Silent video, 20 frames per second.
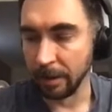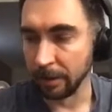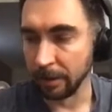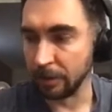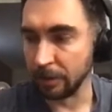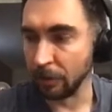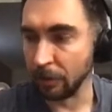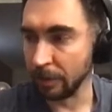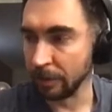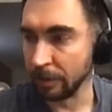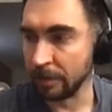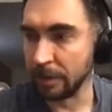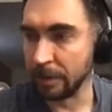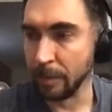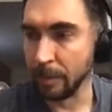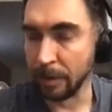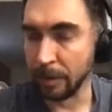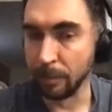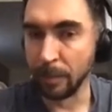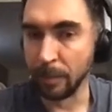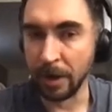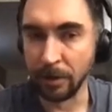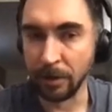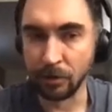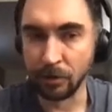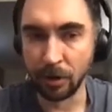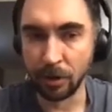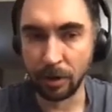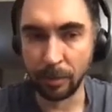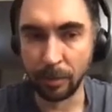Currently, my main
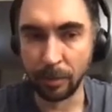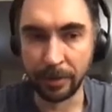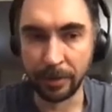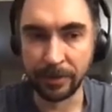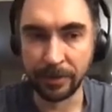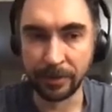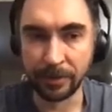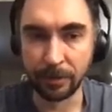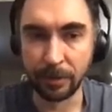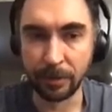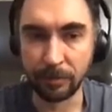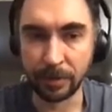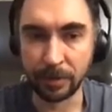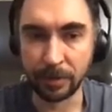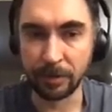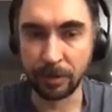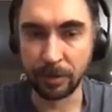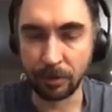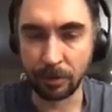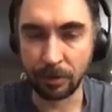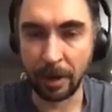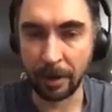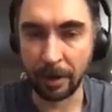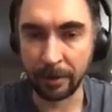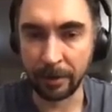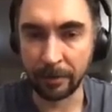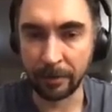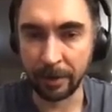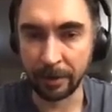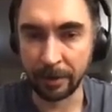job is an infrastructure
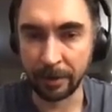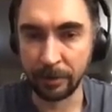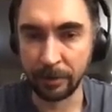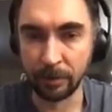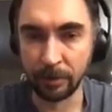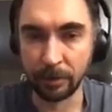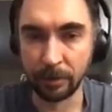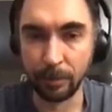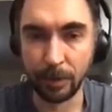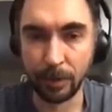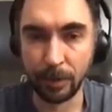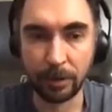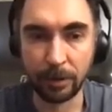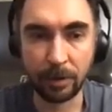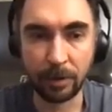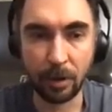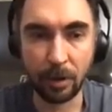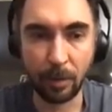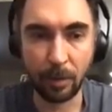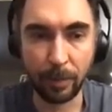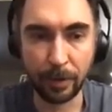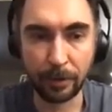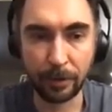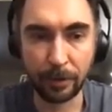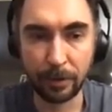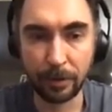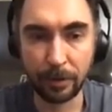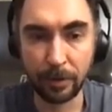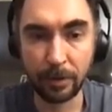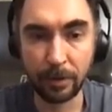architect in a big
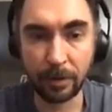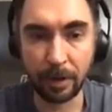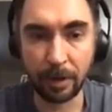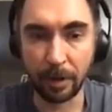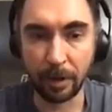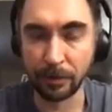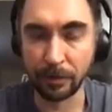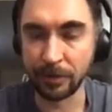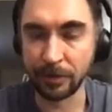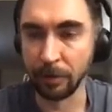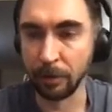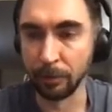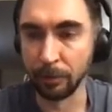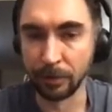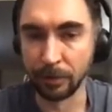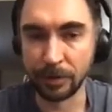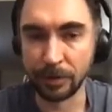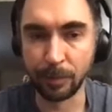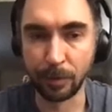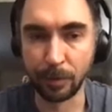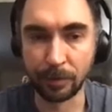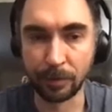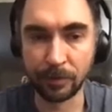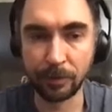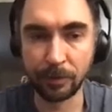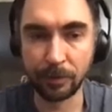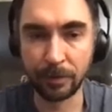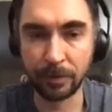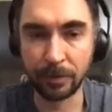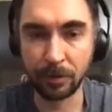company. I also own a small
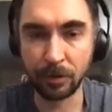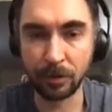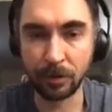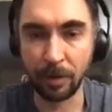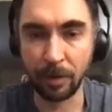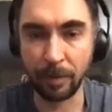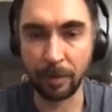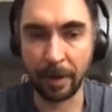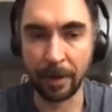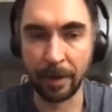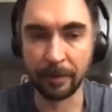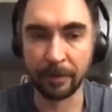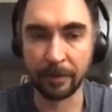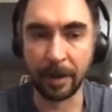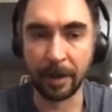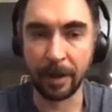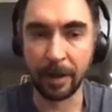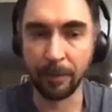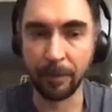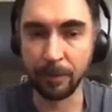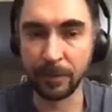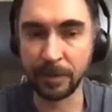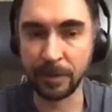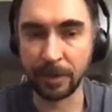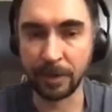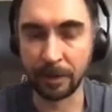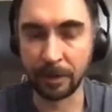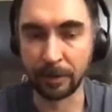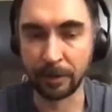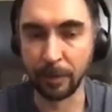consulting shop, and I
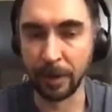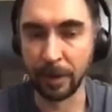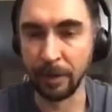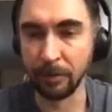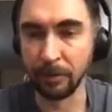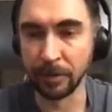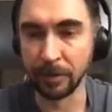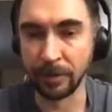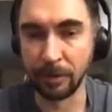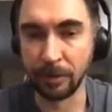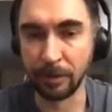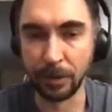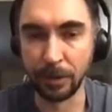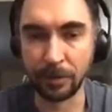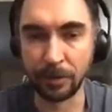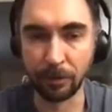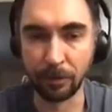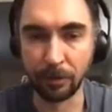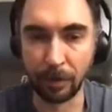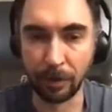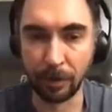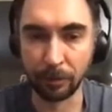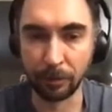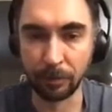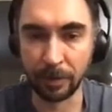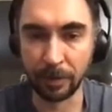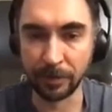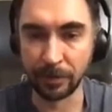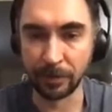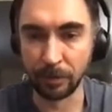started my interest in Bitcoin around
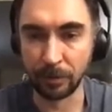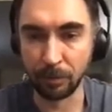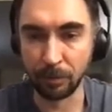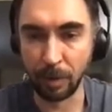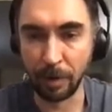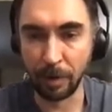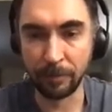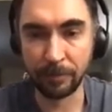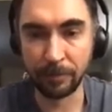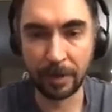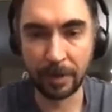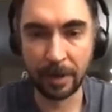2012